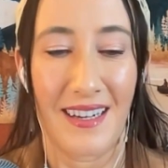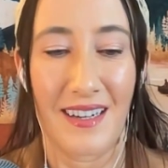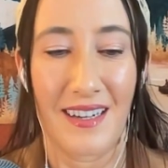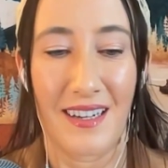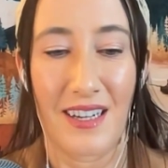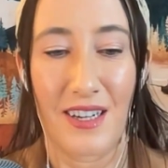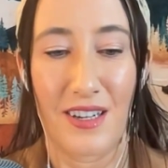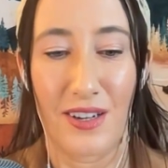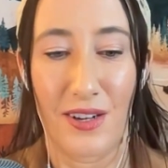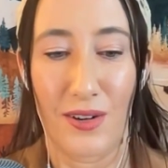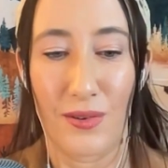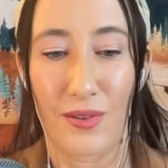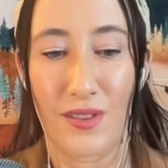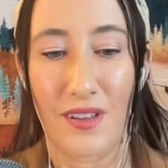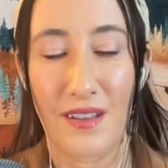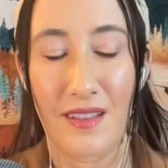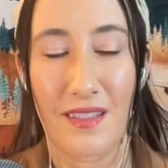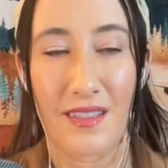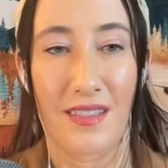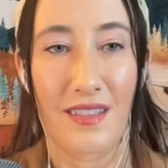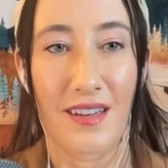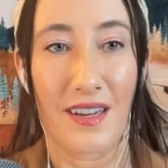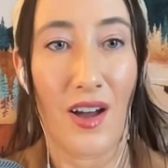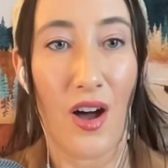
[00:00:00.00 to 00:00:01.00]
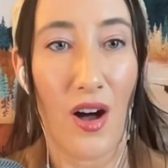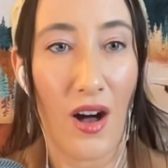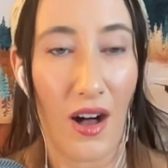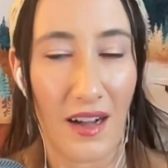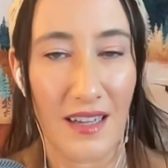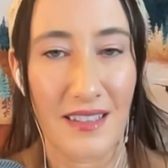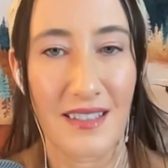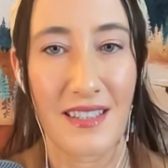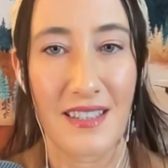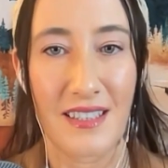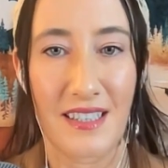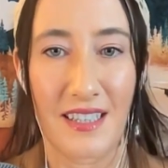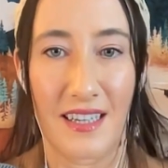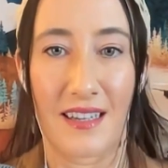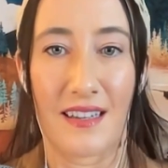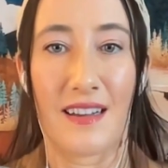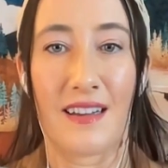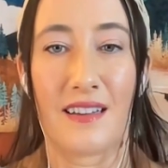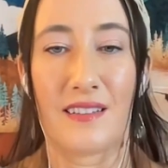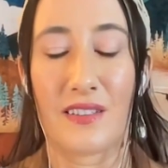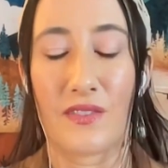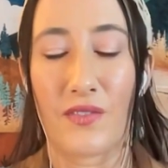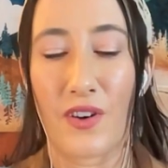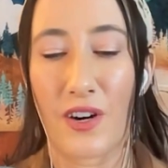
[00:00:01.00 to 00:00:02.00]
the constant
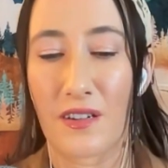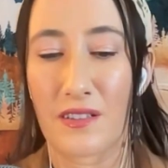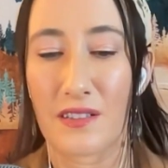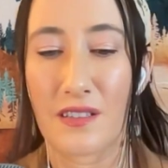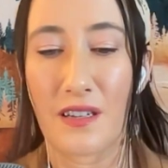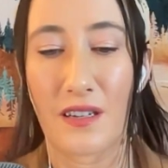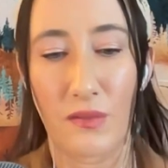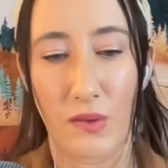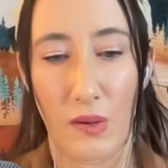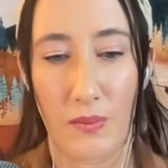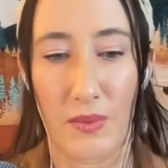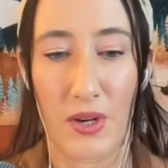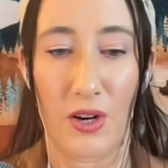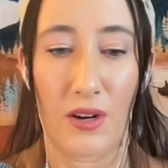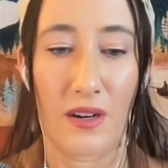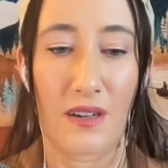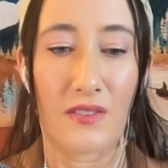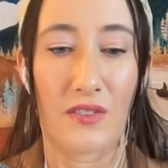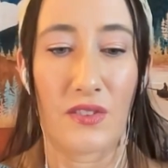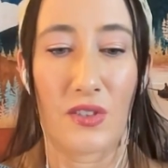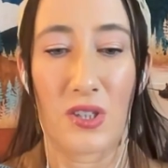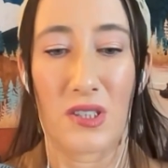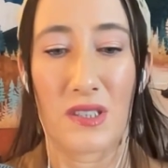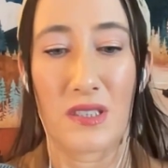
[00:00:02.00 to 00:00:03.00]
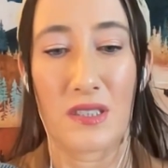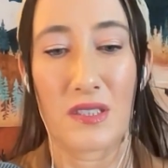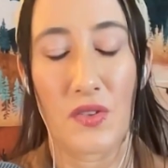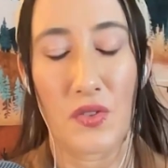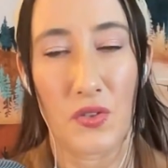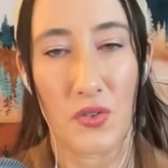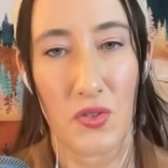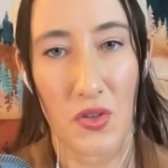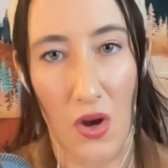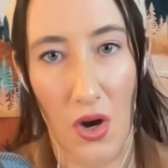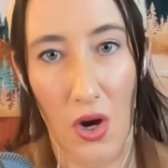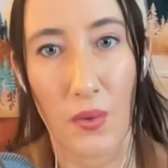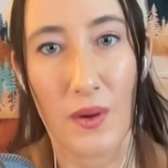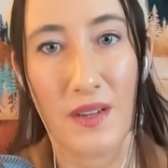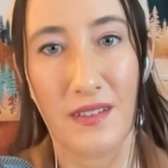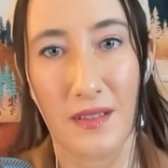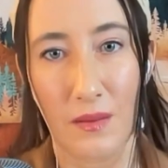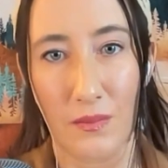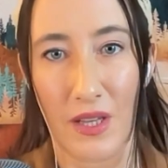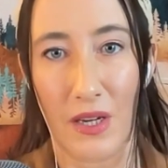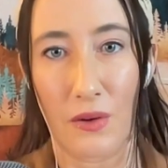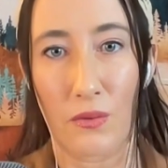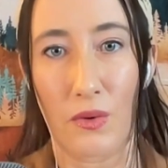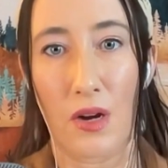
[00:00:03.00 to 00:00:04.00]
as far as young women are concerned is that there's always
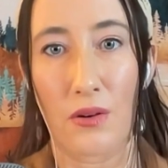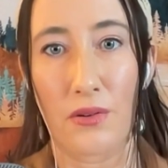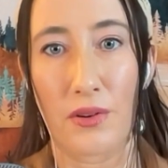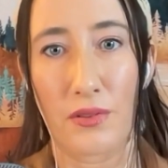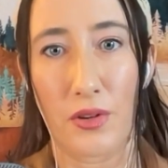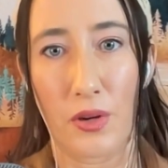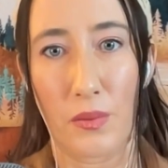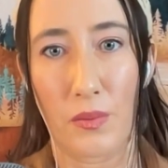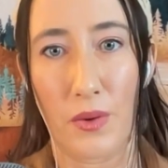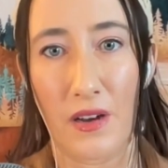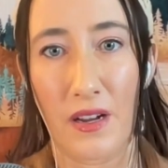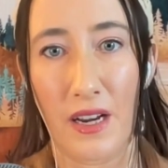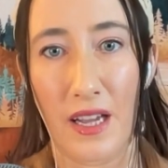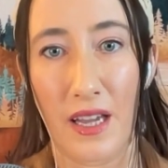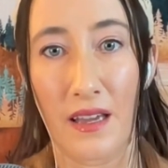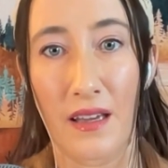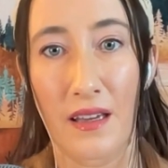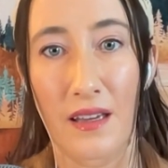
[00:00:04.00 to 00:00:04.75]
something wrong with your body.